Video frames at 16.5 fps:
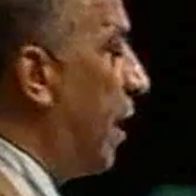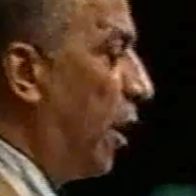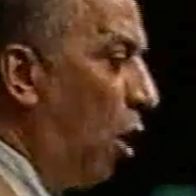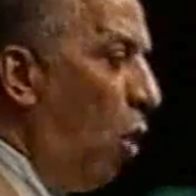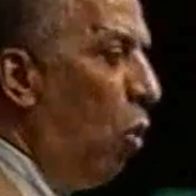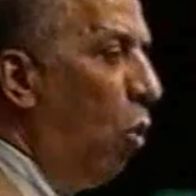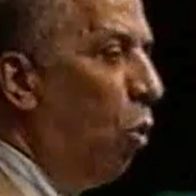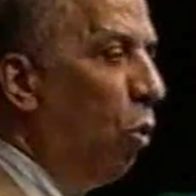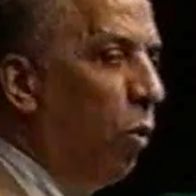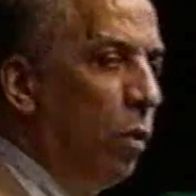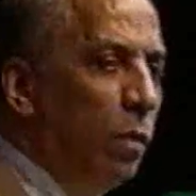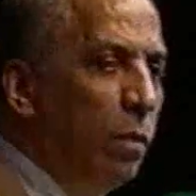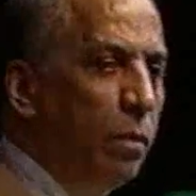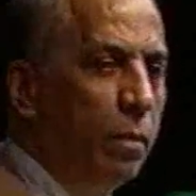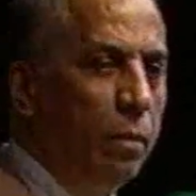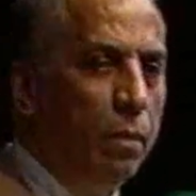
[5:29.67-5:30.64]
and
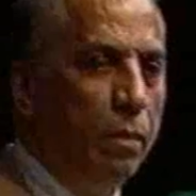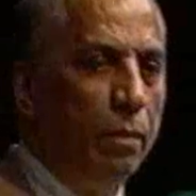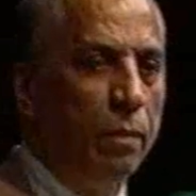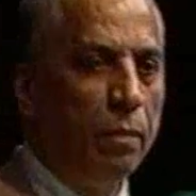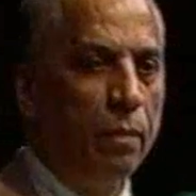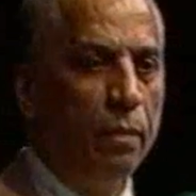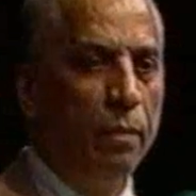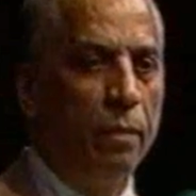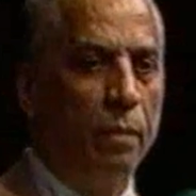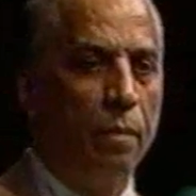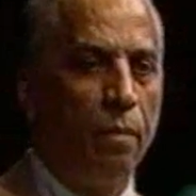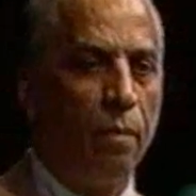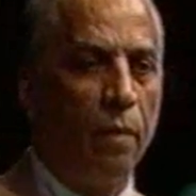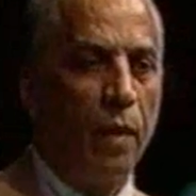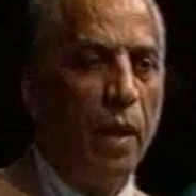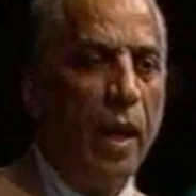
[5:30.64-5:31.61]
gold.
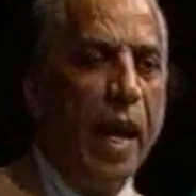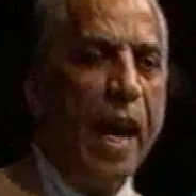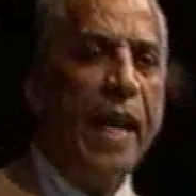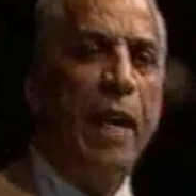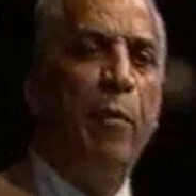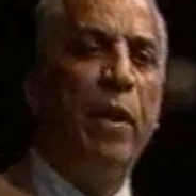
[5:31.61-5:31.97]
And